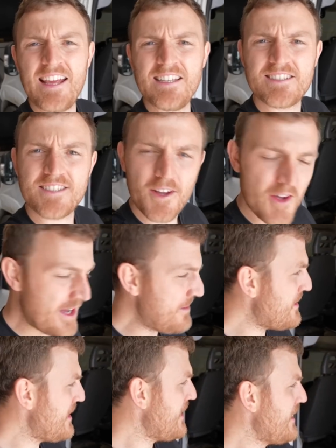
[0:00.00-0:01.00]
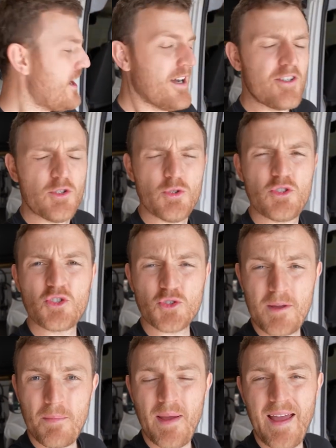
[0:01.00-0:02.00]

it is time to strip